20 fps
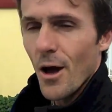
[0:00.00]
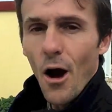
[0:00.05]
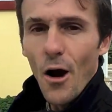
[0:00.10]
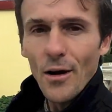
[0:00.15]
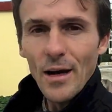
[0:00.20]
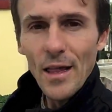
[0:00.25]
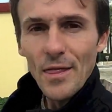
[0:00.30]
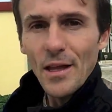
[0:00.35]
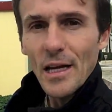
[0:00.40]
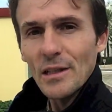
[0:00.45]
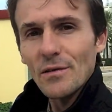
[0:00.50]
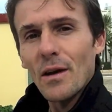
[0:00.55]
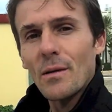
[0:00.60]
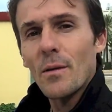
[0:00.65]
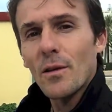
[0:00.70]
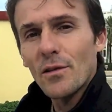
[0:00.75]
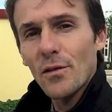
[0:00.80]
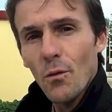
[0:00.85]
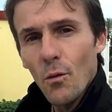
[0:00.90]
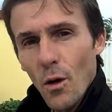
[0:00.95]
Okay, thanks very
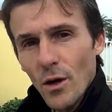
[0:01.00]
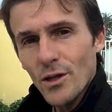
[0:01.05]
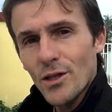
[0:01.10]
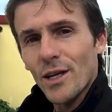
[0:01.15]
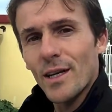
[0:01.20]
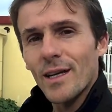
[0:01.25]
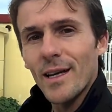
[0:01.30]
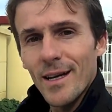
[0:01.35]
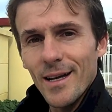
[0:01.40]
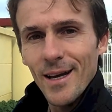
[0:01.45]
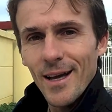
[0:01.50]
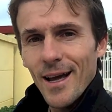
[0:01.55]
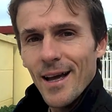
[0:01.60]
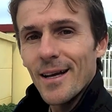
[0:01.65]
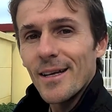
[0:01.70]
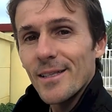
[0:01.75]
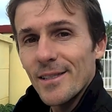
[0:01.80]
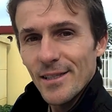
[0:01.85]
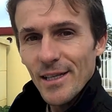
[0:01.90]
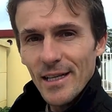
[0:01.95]
much for watching.
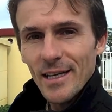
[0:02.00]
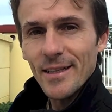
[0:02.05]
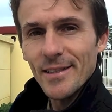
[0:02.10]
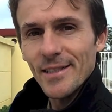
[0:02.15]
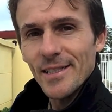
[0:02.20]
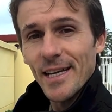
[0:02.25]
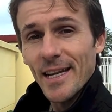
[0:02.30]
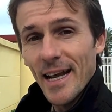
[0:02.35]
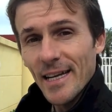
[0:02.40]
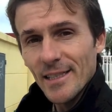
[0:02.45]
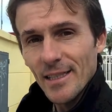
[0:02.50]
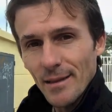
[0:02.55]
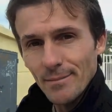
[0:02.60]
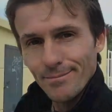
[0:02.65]
See you, see you next